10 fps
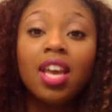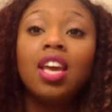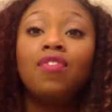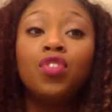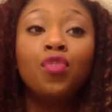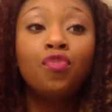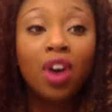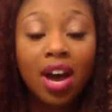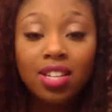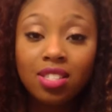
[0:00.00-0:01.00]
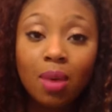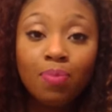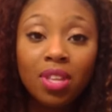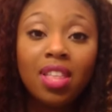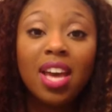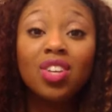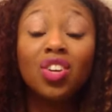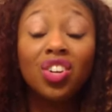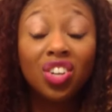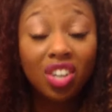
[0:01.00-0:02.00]
If you find something that
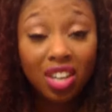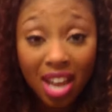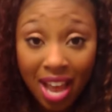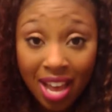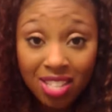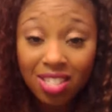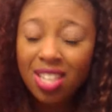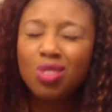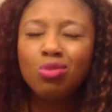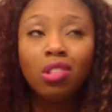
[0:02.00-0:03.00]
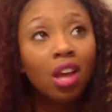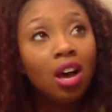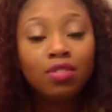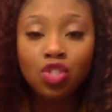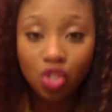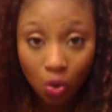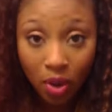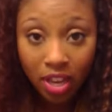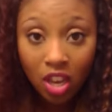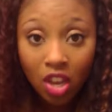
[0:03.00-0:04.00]
you're good at and you love
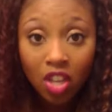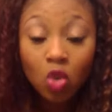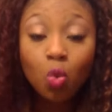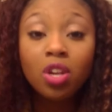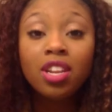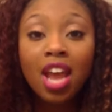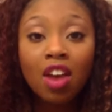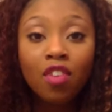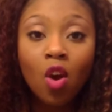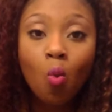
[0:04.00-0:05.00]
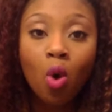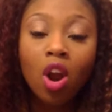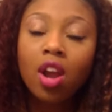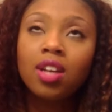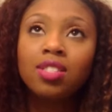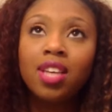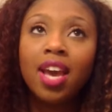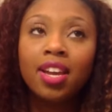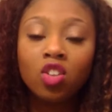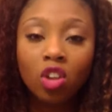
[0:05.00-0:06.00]
doing, you will never work a day
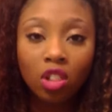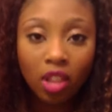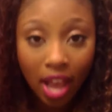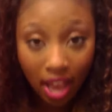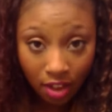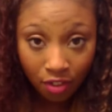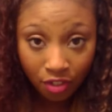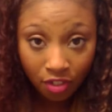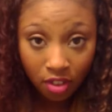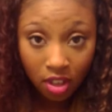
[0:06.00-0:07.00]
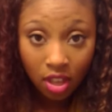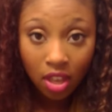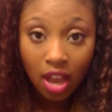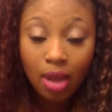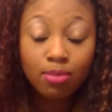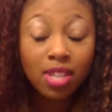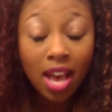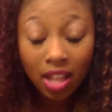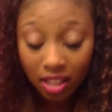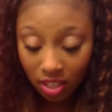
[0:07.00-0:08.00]
in your life. I'm
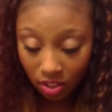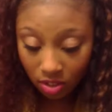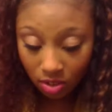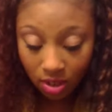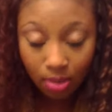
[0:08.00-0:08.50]
telling you.